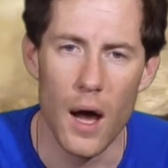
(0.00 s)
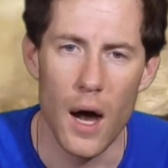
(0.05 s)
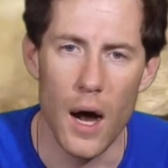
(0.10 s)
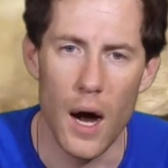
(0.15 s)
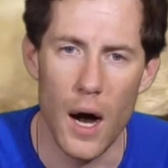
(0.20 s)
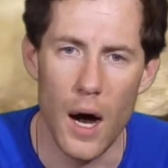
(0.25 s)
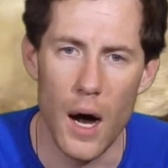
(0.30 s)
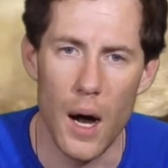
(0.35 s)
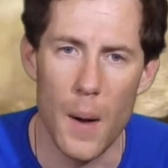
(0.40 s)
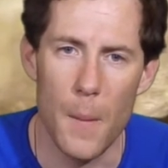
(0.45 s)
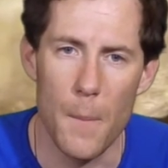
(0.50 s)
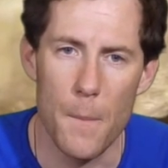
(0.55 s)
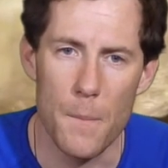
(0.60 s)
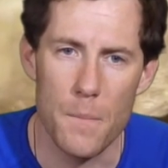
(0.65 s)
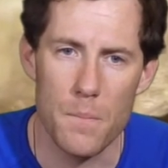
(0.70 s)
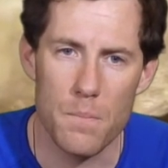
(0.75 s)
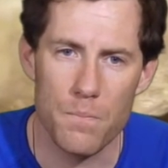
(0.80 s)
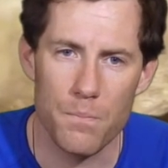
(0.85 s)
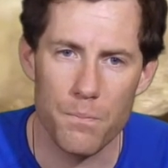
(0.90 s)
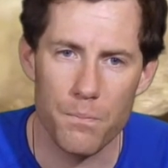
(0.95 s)

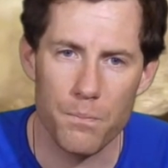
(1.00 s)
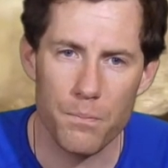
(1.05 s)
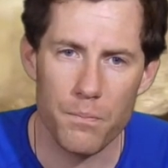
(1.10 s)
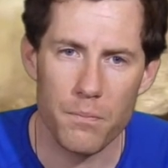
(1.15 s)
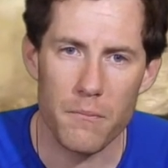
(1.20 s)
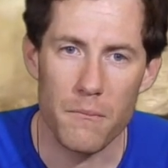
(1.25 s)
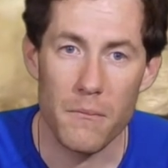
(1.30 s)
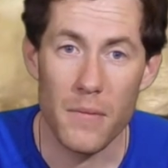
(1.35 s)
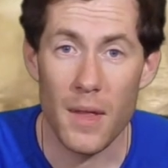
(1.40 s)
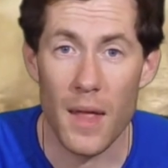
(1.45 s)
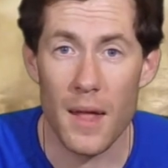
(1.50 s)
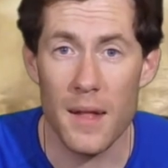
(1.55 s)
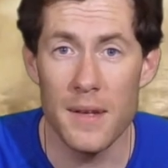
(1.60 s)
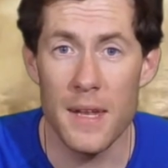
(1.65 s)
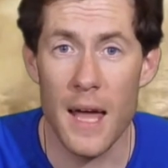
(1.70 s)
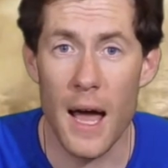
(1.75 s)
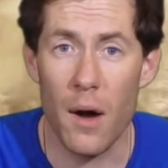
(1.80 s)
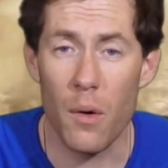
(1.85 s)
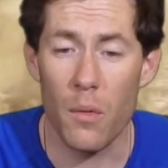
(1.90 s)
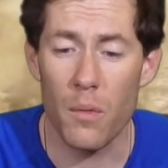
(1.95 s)

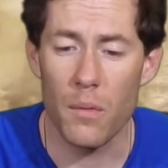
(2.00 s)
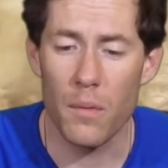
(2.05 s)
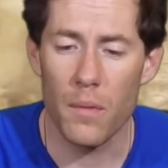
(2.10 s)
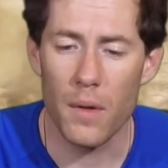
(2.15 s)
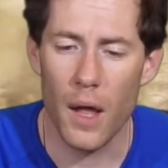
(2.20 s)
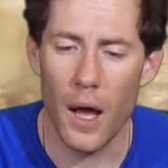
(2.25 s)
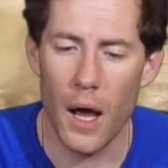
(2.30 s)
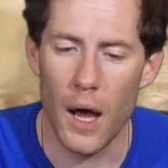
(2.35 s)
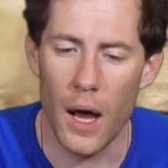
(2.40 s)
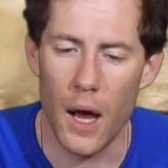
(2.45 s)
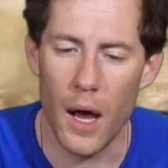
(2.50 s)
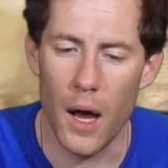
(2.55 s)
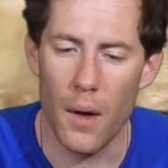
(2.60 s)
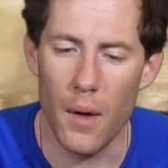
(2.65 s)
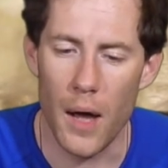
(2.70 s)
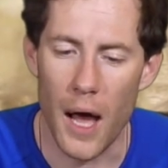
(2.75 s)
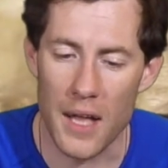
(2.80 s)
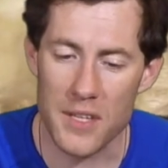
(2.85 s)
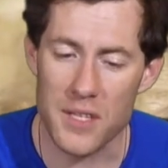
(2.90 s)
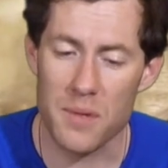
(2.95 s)
Now,
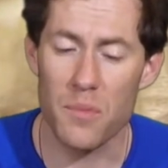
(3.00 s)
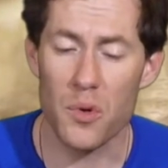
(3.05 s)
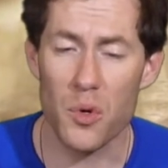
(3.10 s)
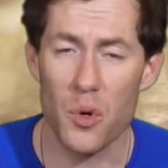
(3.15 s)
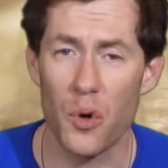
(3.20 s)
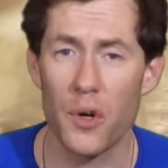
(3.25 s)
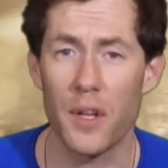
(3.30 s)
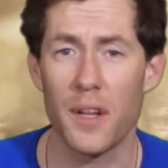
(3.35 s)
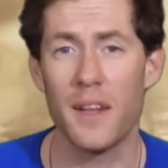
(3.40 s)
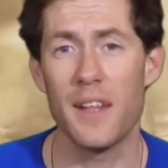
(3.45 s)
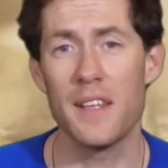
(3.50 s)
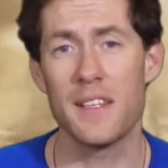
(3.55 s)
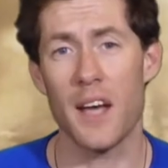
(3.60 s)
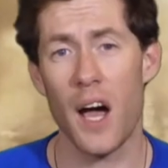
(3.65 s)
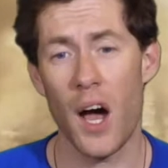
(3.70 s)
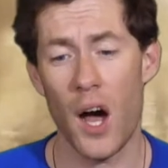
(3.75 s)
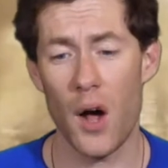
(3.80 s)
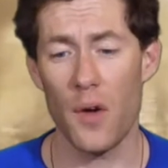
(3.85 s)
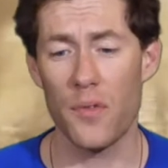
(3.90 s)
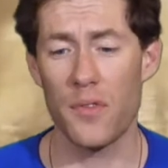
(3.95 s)
as I'm recording this
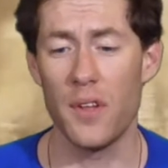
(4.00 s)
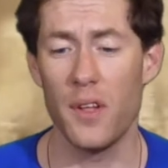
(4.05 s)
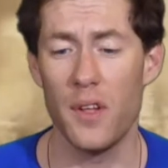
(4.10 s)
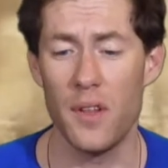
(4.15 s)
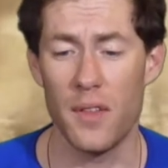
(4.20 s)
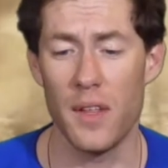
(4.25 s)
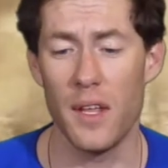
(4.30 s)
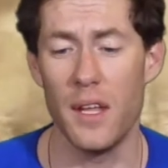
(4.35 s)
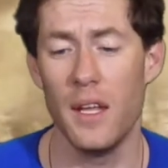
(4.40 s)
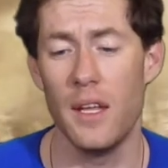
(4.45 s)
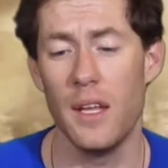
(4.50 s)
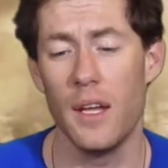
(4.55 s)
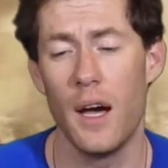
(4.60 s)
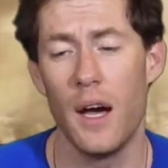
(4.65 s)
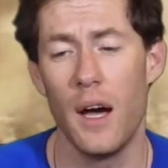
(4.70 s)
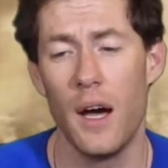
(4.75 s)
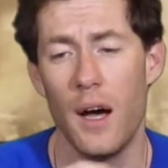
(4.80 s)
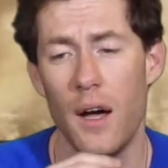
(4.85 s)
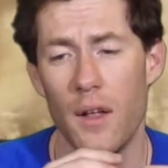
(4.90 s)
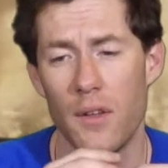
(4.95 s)
after the
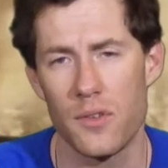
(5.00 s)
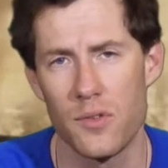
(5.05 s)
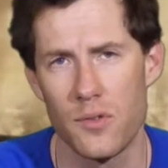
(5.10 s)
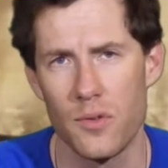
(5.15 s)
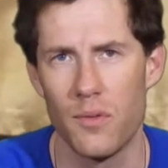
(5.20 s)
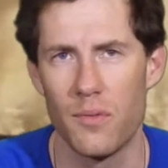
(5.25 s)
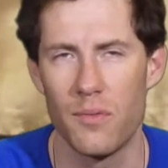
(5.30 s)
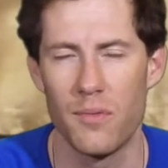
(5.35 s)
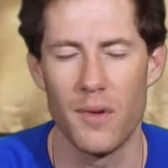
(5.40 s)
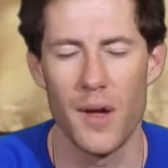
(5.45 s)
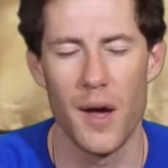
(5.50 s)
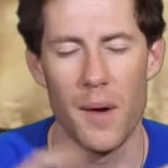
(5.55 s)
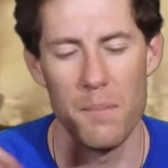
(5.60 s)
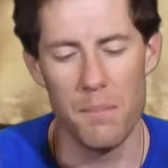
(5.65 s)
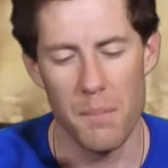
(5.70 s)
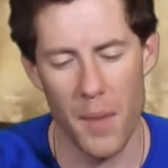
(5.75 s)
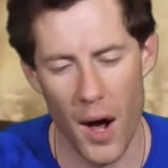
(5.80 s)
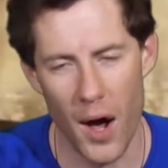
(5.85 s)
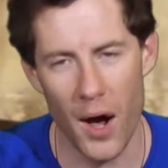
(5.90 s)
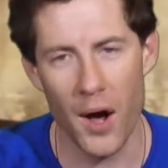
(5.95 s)
sort of
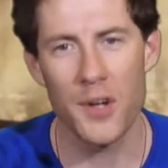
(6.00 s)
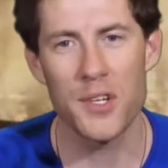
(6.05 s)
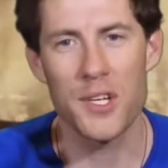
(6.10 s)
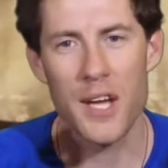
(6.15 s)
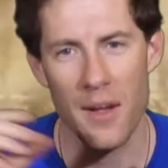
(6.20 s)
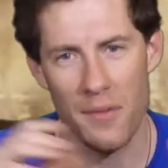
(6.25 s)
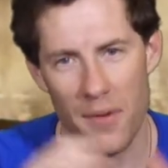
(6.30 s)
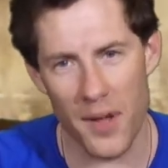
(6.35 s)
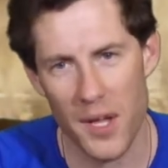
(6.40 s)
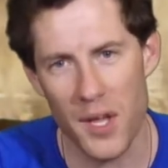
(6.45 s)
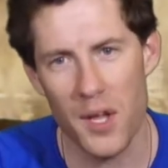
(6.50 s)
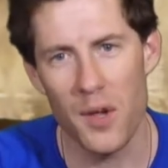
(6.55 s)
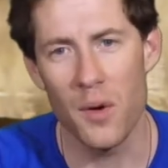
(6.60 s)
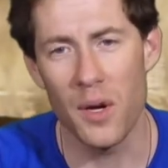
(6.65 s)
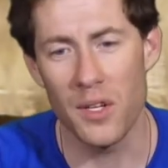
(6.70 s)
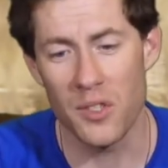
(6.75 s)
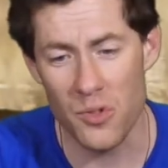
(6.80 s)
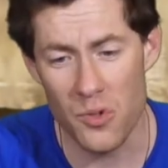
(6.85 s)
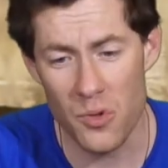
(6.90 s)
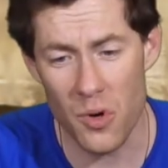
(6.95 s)
March FAQ
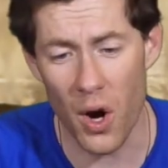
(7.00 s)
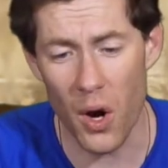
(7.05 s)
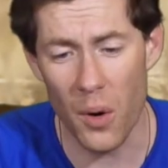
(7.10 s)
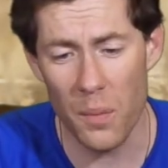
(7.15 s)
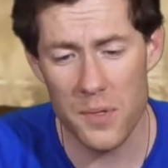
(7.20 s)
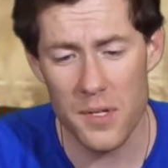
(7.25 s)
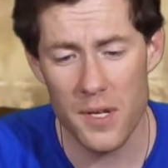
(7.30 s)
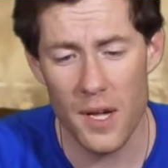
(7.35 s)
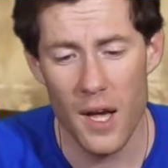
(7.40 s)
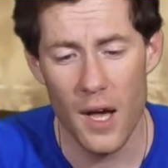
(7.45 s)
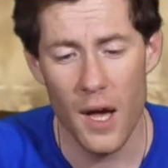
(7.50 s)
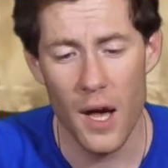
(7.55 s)
has dropped,